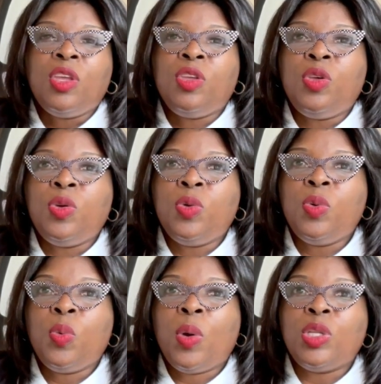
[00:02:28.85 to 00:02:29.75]

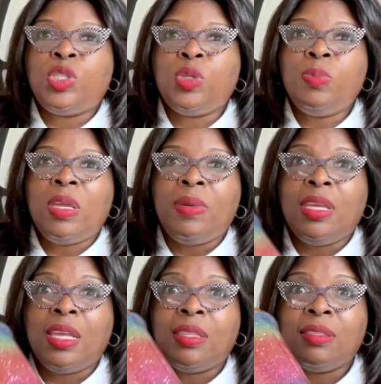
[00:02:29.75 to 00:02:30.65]
You want to maybe
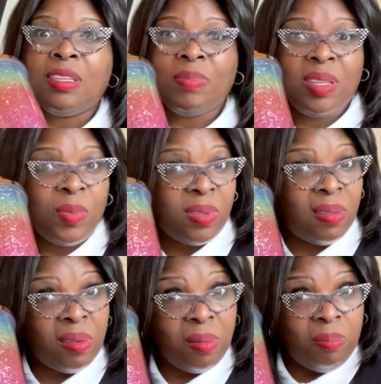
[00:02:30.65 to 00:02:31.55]
get something with a
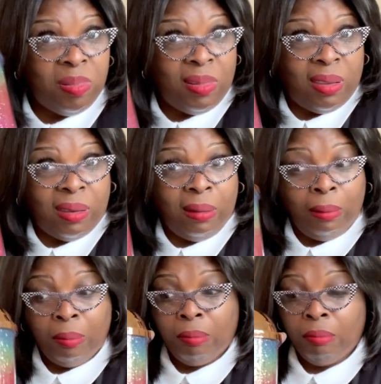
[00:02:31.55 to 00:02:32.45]
little bling.